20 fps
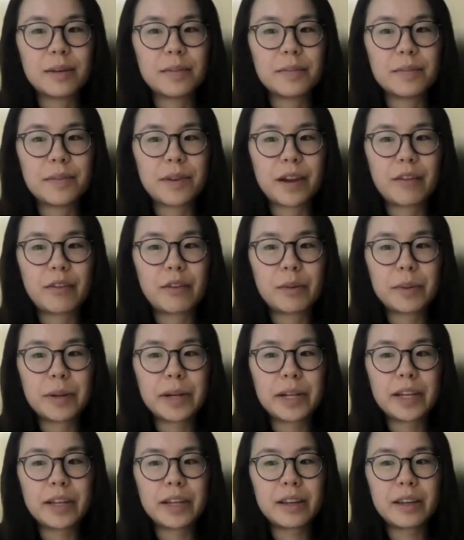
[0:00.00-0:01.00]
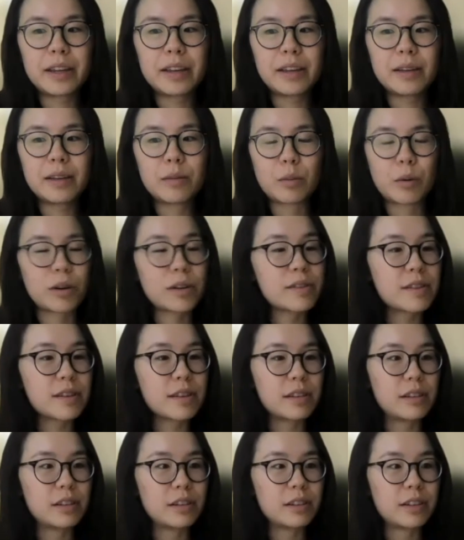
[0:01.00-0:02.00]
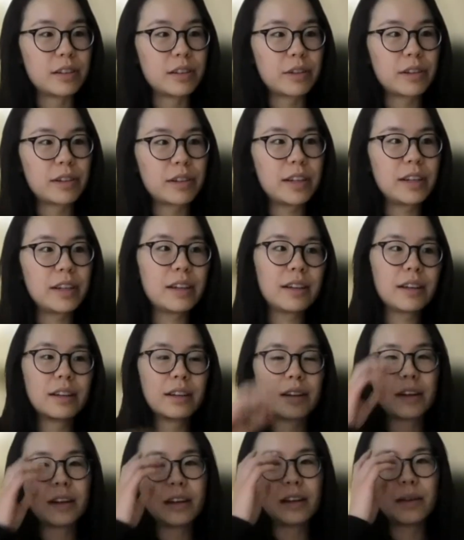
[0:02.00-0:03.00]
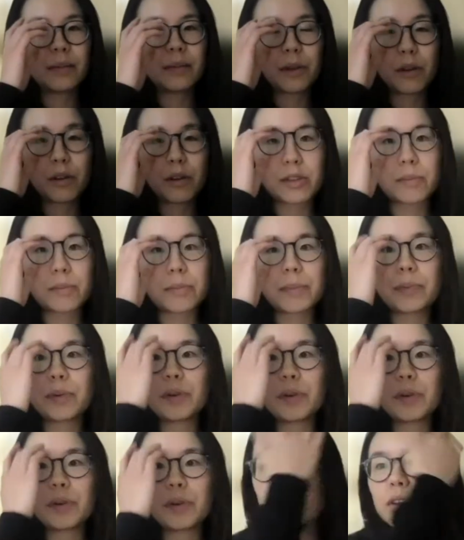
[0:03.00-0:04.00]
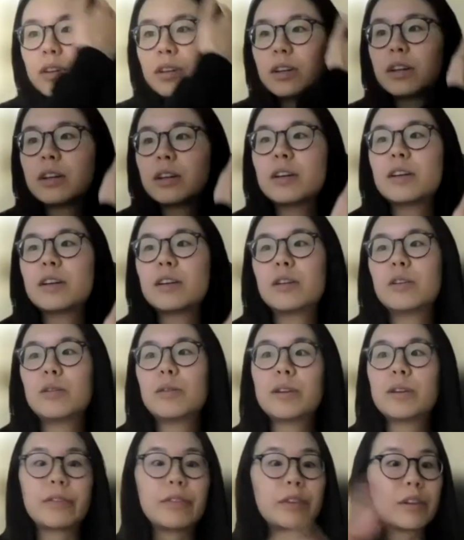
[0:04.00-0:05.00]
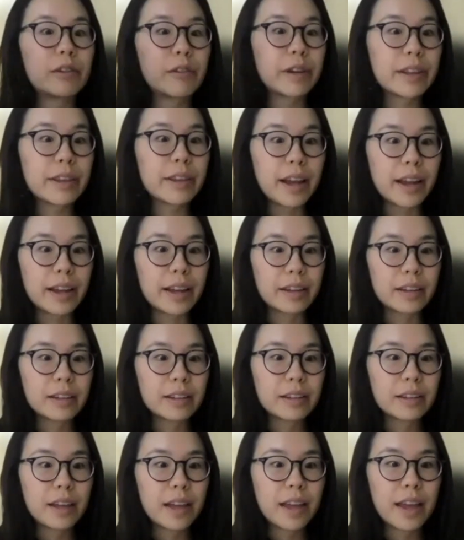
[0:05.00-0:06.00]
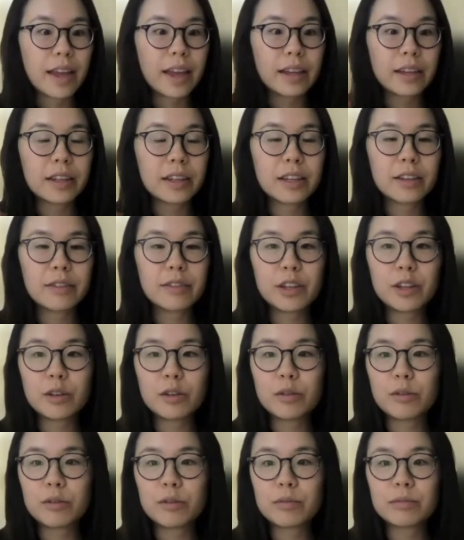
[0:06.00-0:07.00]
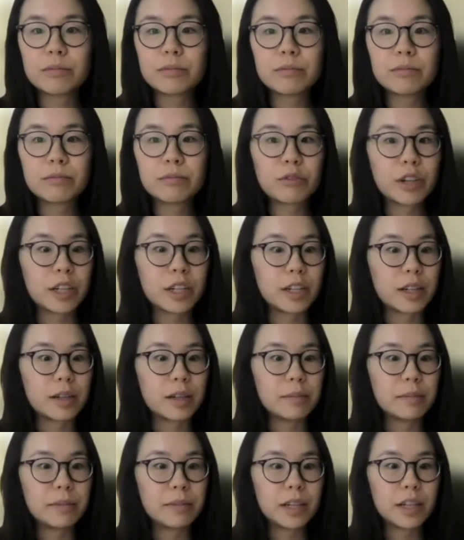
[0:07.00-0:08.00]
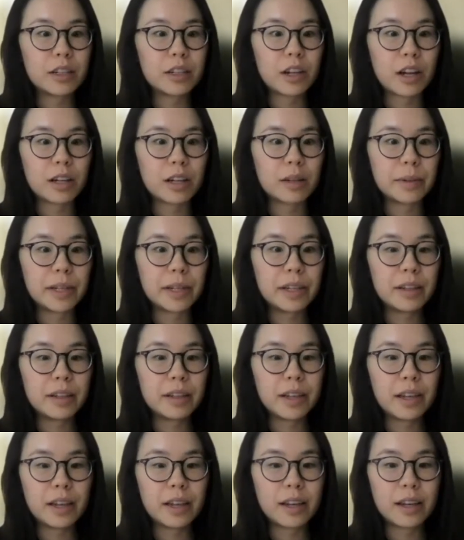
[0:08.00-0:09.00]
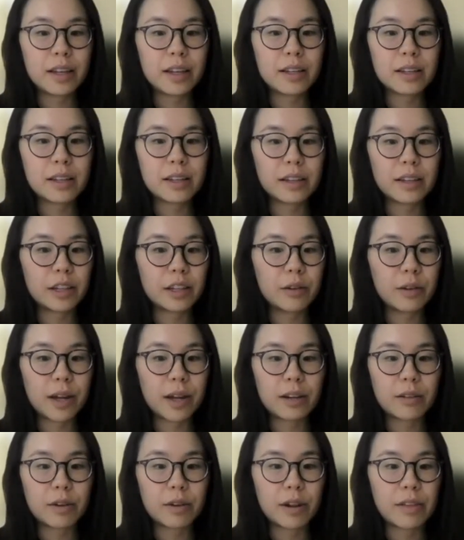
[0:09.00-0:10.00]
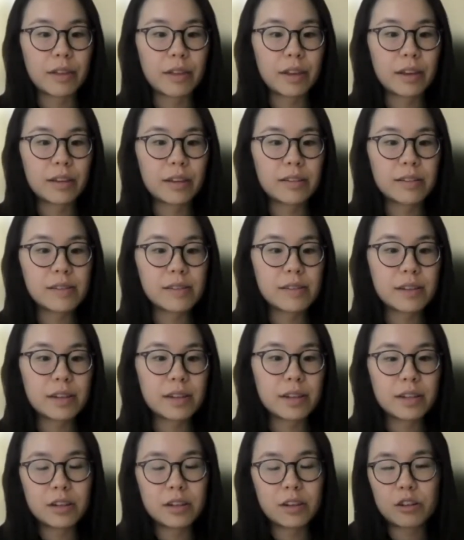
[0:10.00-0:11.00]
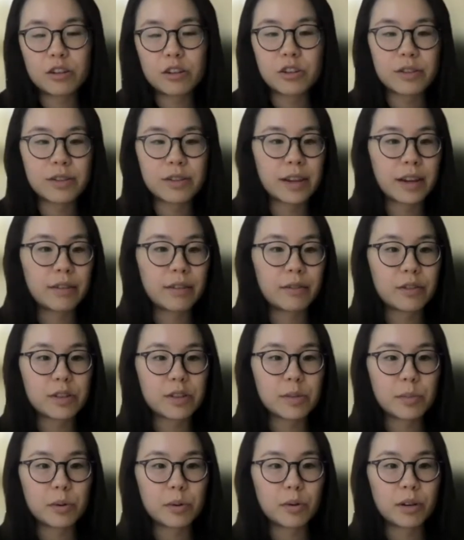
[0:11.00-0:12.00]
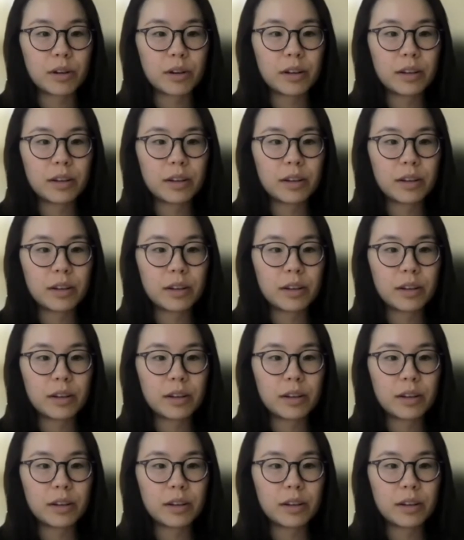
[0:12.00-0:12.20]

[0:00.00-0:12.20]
everybody works a little differently. There are some people who give you the green light and give you freedom and autonomy and let you kind of run things and are just there for support.